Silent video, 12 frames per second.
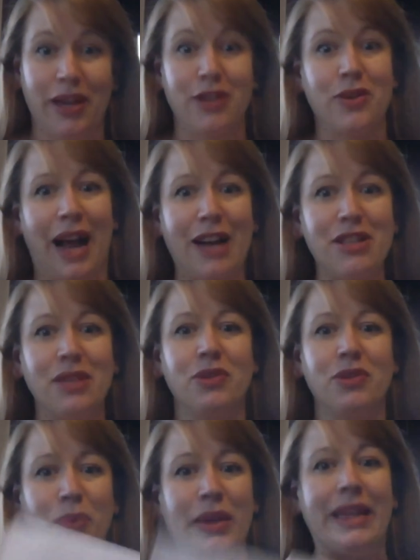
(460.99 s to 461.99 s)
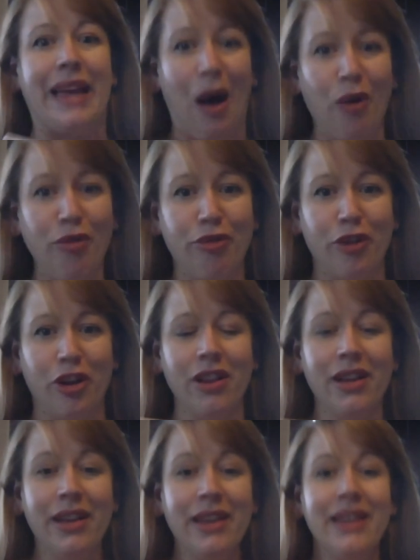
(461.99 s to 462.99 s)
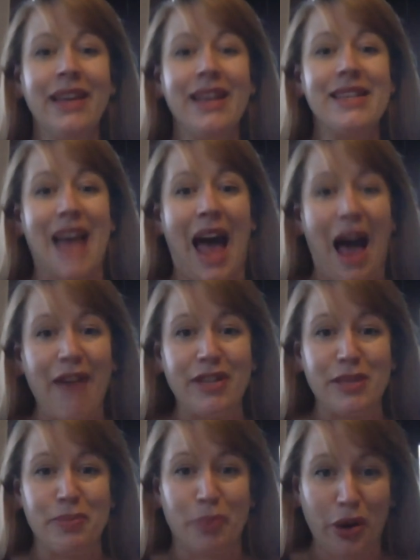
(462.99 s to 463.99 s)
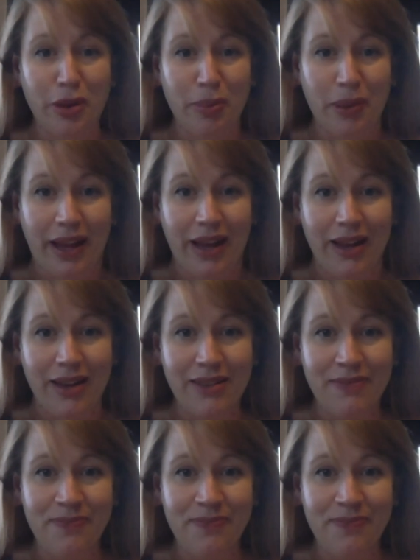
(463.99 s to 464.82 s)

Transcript: So it actually was really helpful to have this birth plan